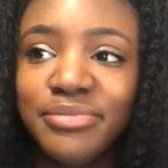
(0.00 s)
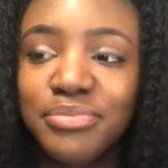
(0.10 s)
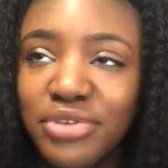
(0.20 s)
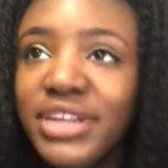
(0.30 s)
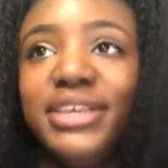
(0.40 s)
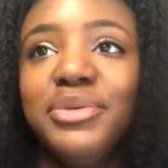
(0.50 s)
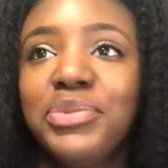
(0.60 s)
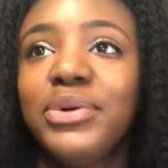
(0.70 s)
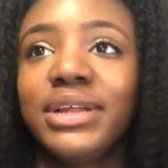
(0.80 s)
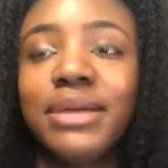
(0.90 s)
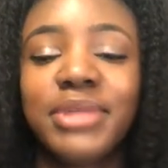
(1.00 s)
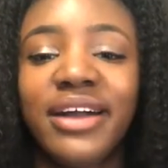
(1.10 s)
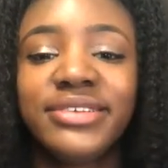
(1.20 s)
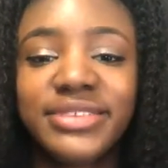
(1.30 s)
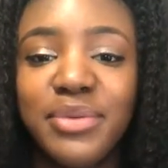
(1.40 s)
pretty important. I'm not
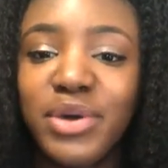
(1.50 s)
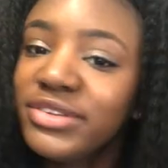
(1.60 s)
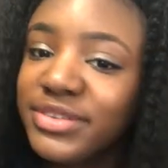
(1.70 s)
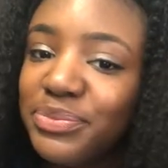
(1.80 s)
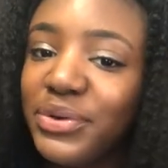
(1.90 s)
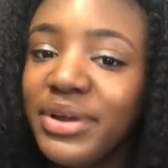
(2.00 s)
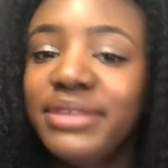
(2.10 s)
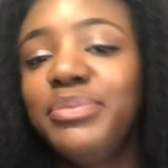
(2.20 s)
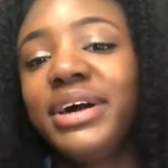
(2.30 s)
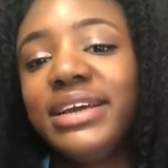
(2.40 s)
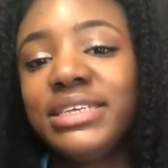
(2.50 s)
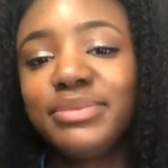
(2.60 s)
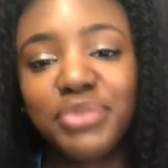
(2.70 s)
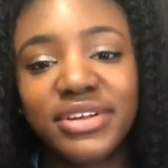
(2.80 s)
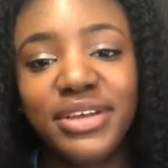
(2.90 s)
going to say most important, but it's
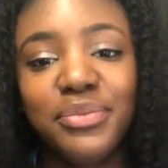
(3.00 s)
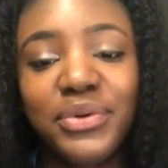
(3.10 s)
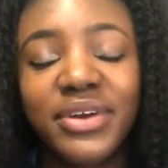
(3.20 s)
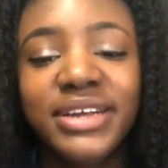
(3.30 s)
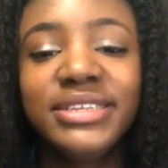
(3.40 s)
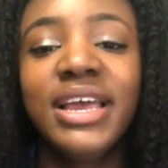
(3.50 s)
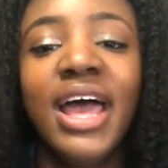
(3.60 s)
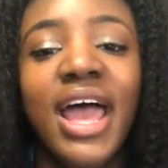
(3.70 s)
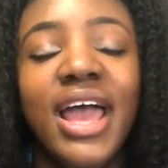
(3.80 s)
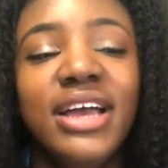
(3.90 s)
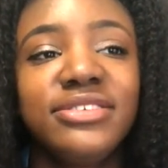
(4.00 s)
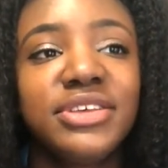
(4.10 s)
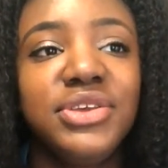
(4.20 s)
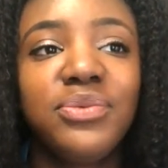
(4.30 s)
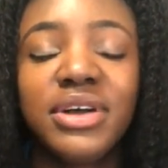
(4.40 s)
pretty important. And so
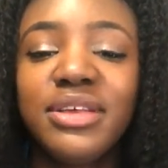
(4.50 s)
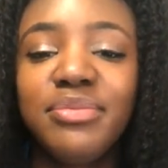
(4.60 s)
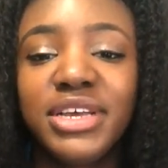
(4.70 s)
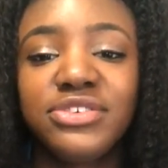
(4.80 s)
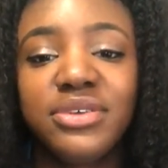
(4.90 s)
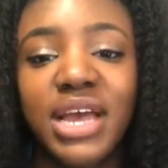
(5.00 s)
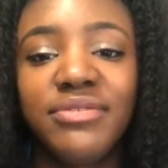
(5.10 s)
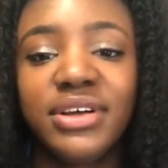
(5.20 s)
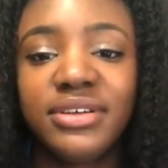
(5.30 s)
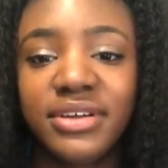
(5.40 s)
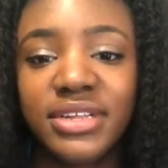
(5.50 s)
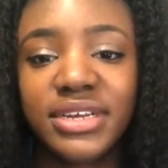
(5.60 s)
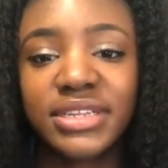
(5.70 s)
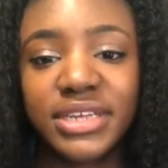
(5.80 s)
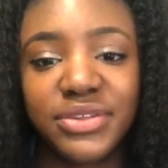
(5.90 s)
you want to make sure you have a
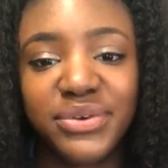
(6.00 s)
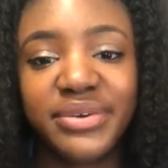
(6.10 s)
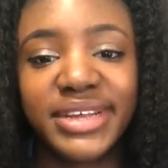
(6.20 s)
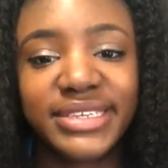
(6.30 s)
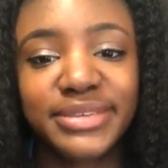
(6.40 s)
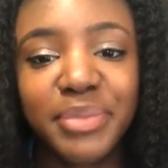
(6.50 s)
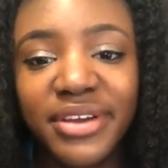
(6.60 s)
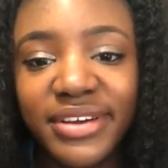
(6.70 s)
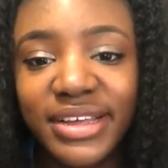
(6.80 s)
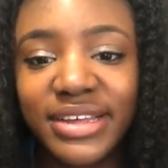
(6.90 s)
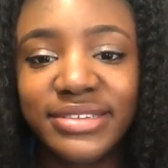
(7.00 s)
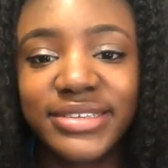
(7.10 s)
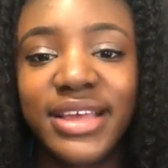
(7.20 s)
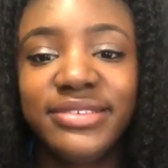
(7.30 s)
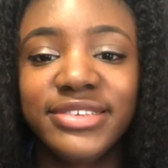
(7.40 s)
good clinical
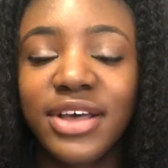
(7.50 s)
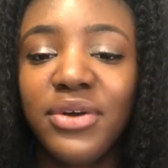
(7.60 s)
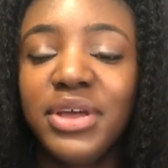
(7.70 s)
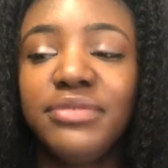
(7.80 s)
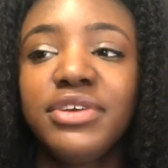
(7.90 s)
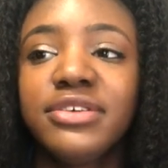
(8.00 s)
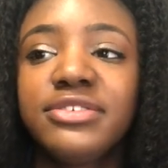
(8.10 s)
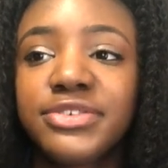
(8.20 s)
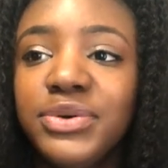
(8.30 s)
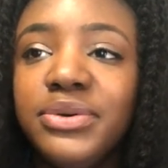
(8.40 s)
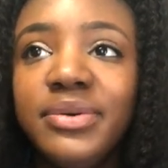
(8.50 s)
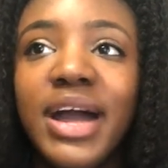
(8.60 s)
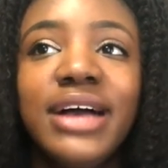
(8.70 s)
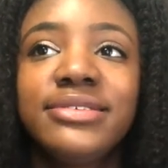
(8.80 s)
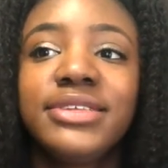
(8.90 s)
experience. And so if your school
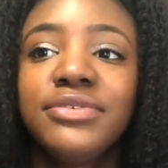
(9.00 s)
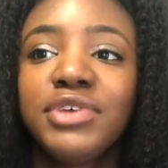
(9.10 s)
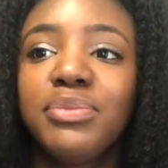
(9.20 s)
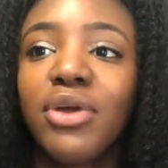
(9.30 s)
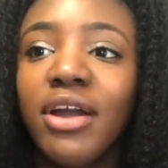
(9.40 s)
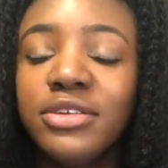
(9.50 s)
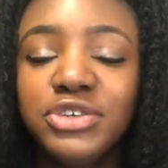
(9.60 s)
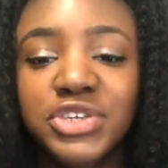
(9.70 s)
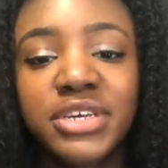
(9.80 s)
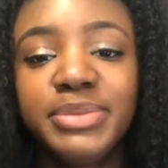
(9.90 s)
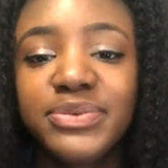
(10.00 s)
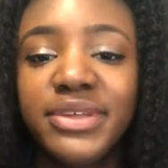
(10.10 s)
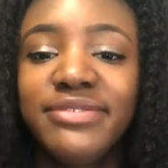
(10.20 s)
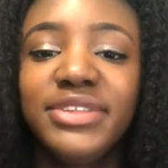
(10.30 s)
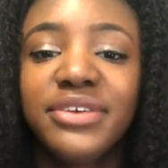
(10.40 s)
has different partnerships
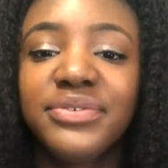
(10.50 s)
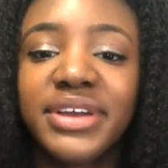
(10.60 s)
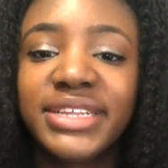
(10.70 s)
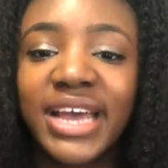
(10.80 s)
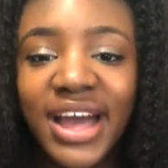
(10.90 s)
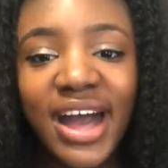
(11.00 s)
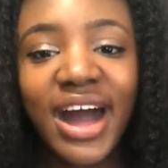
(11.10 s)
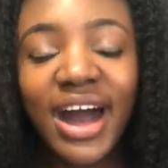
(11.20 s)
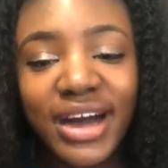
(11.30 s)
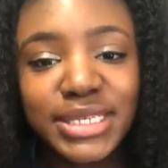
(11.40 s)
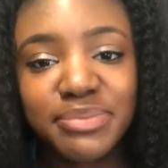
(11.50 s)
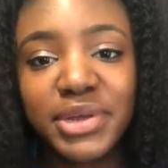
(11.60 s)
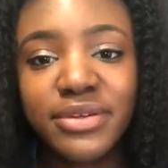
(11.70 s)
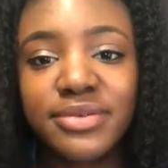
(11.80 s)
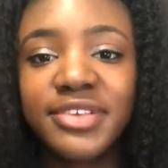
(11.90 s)
with different
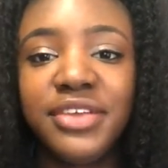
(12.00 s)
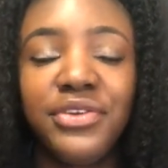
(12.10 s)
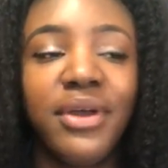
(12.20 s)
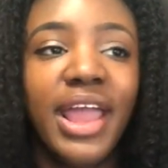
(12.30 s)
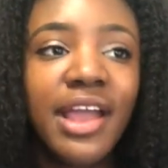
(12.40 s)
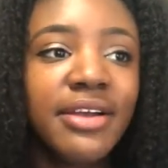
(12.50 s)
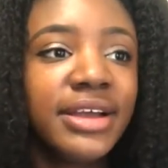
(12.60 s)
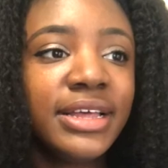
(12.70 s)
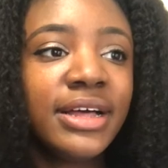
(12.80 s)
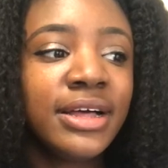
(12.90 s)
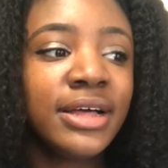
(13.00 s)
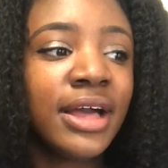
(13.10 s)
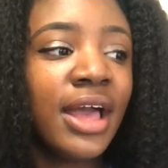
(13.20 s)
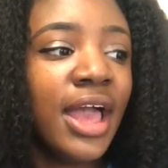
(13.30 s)
hospitals in your area,